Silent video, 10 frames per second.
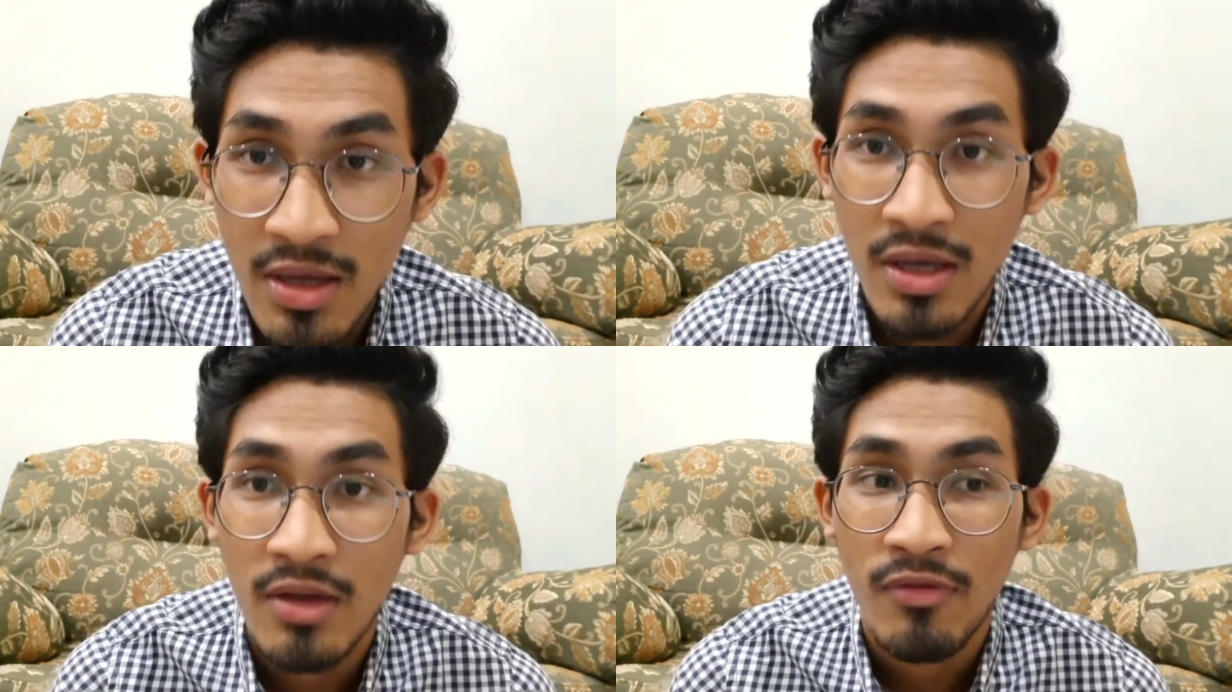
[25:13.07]

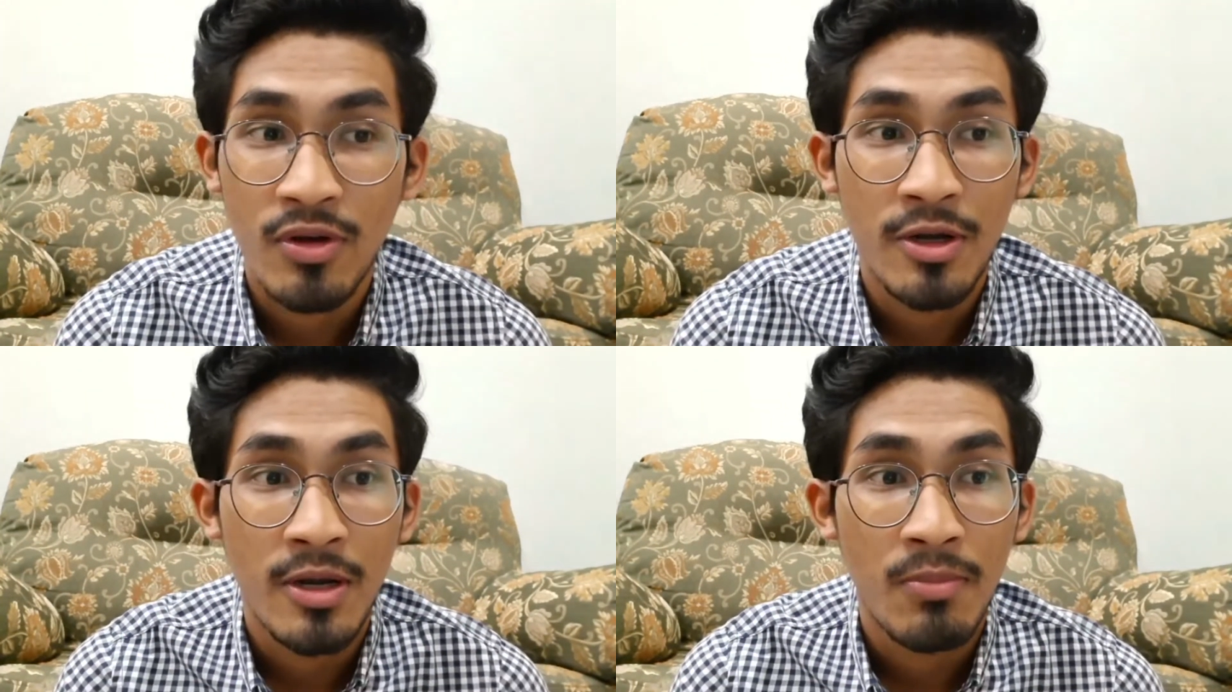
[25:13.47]
Okay, for the
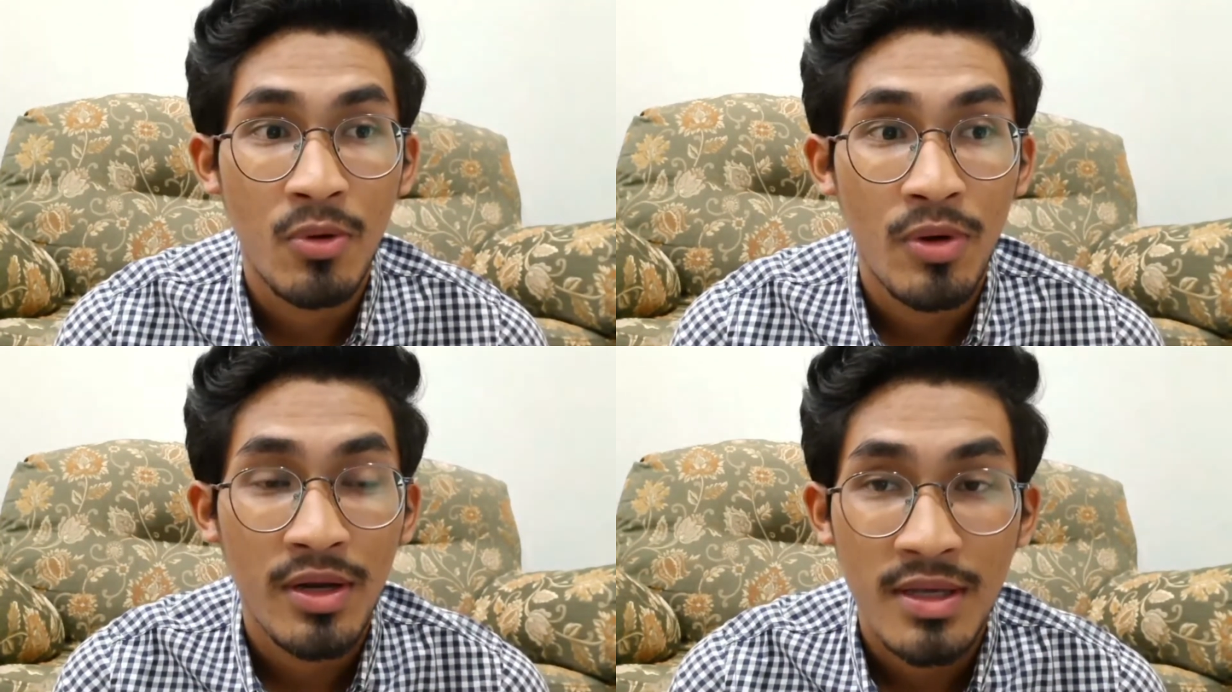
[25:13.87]
number
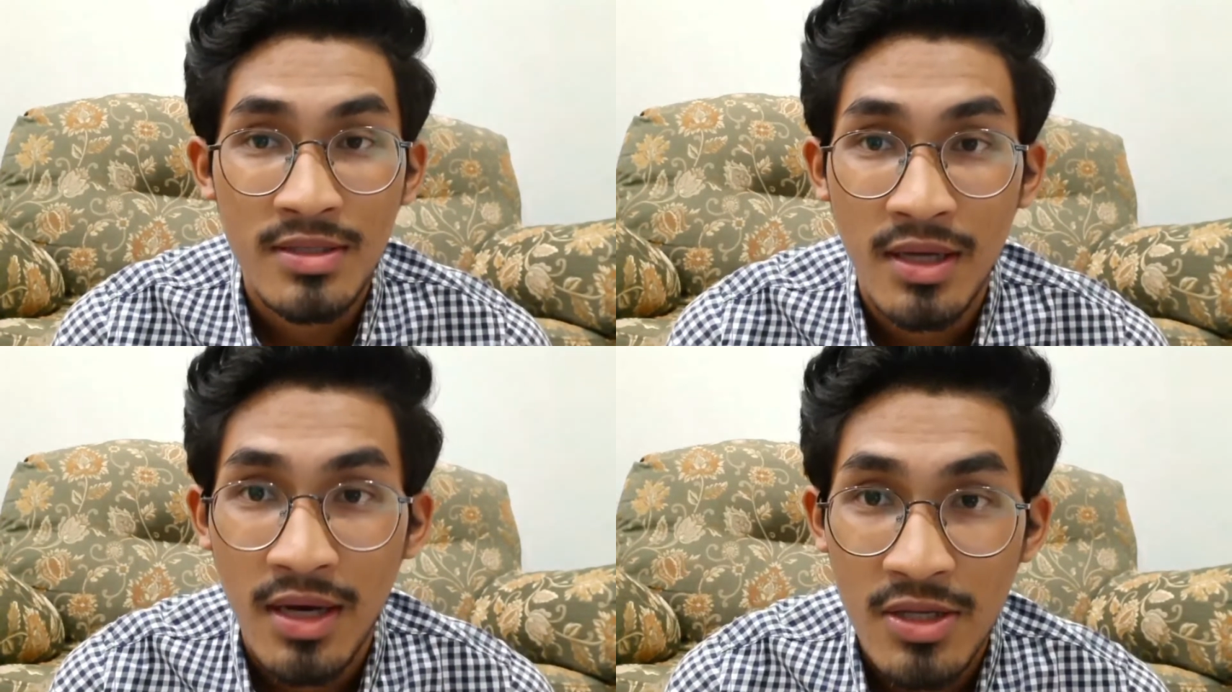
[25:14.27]
1 is
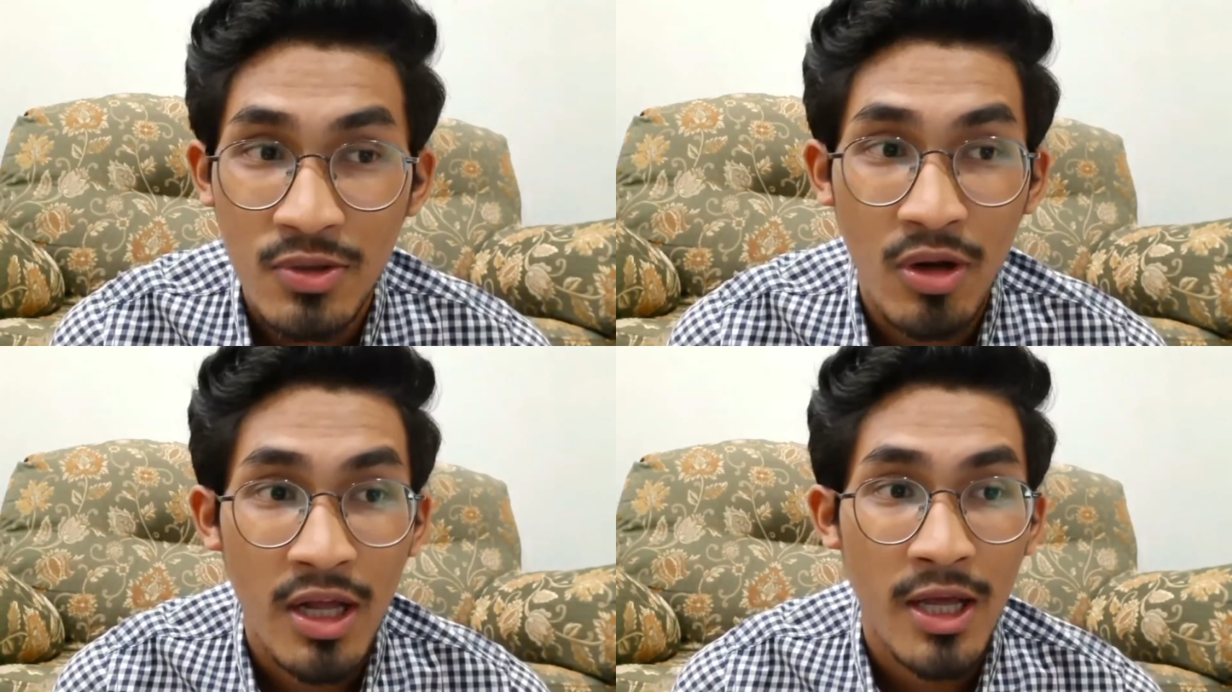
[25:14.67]
does not
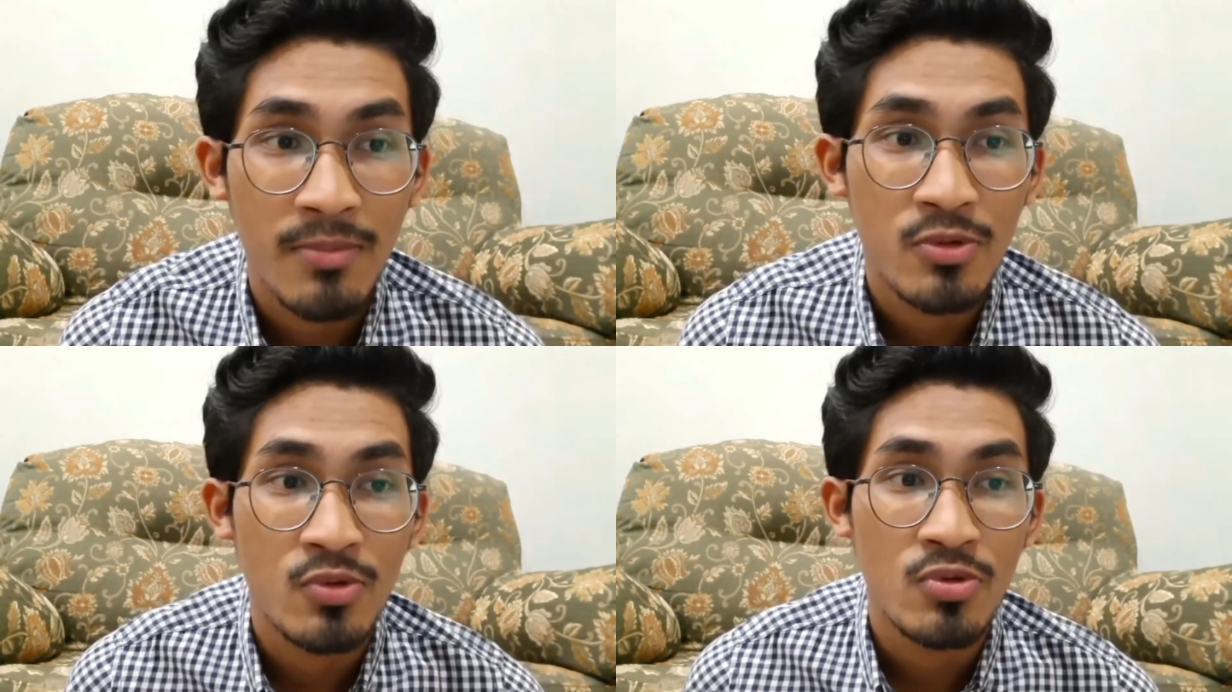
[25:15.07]
help
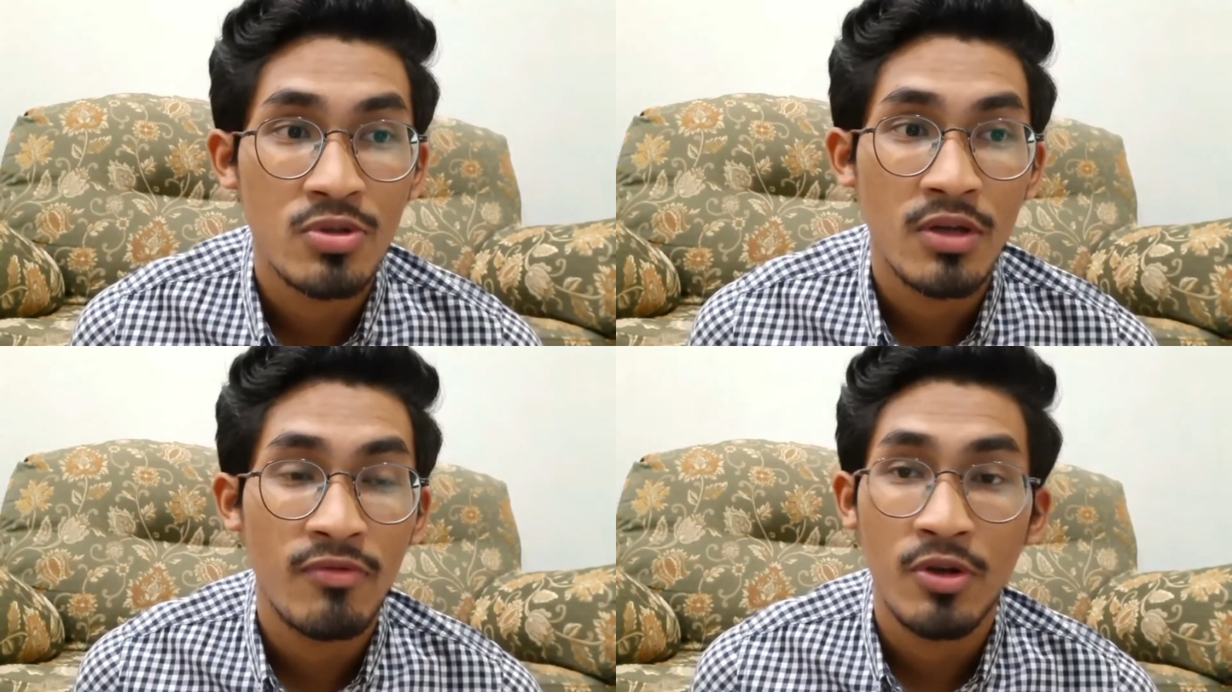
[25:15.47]
to
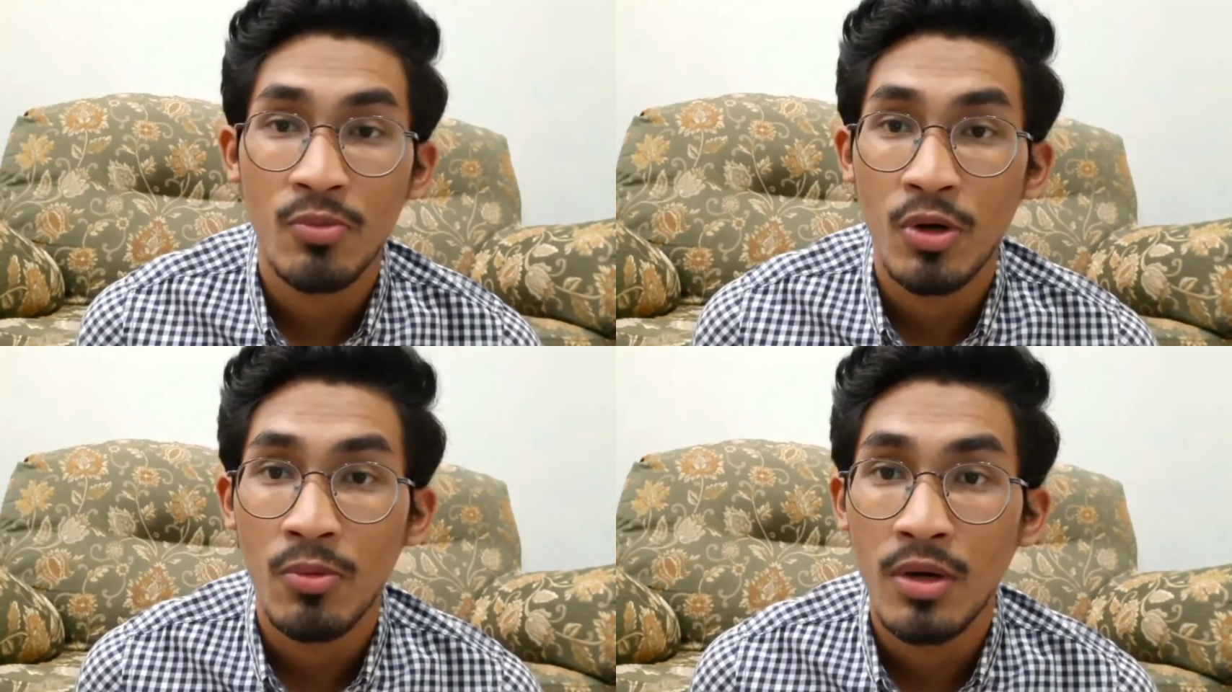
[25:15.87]
solve the
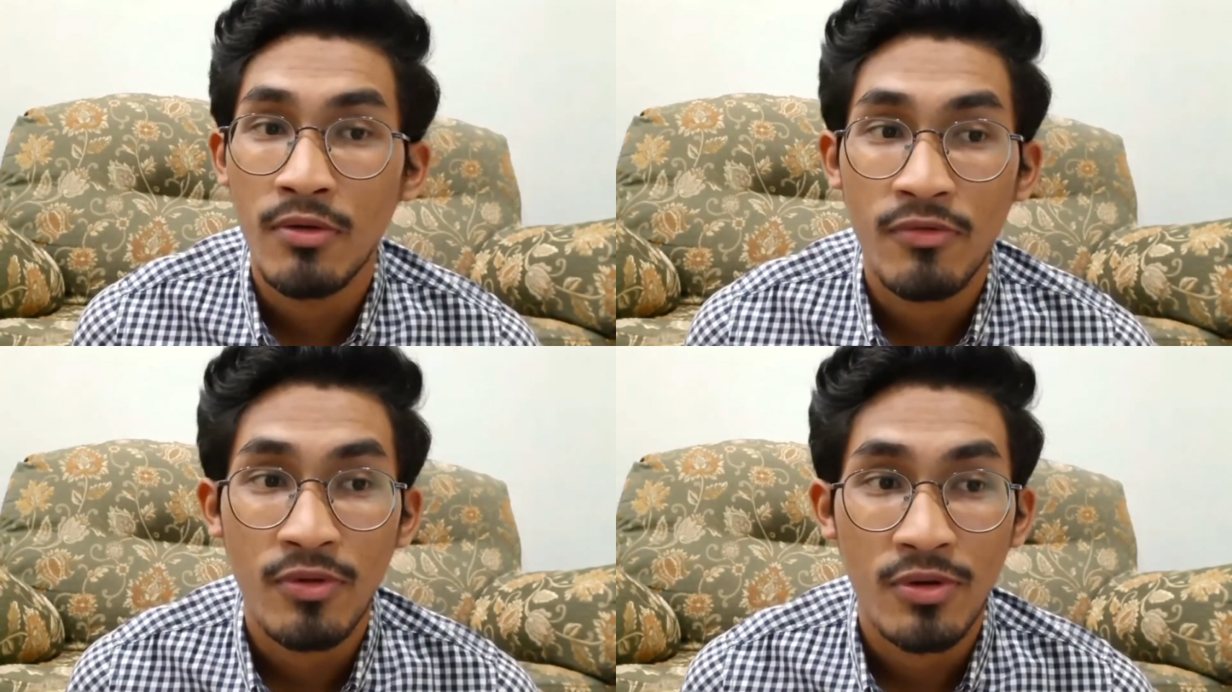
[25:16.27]
problem
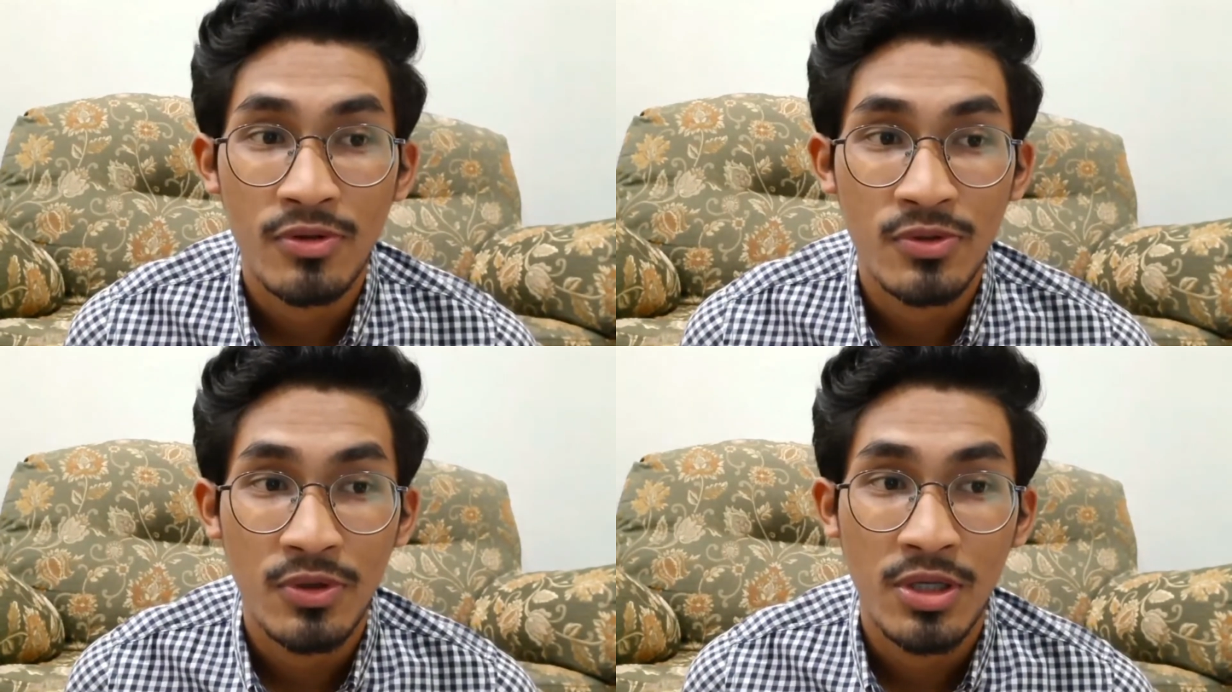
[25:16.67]
for
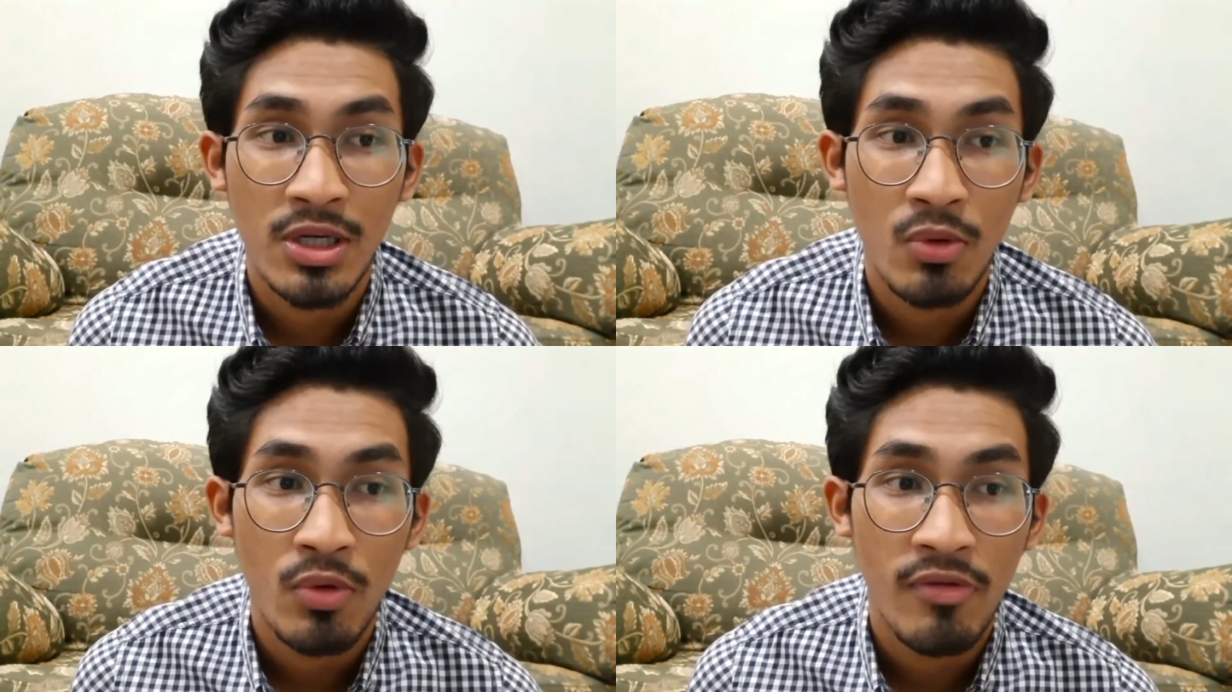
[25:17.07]
students
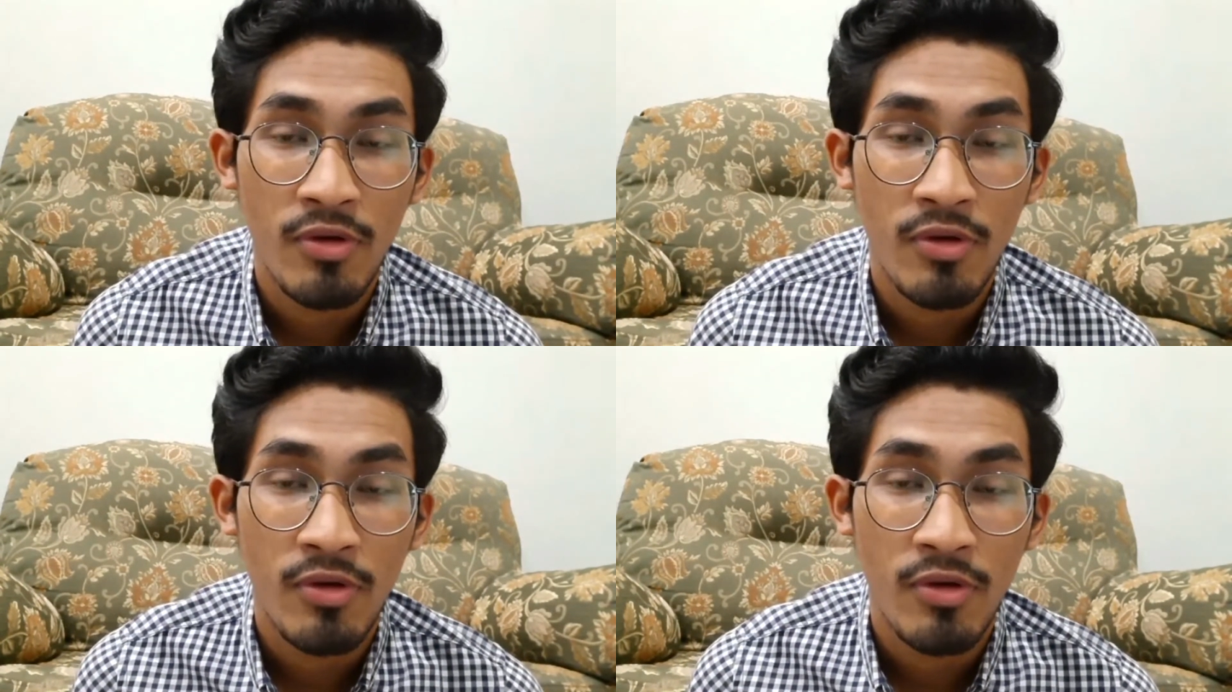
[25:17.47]
with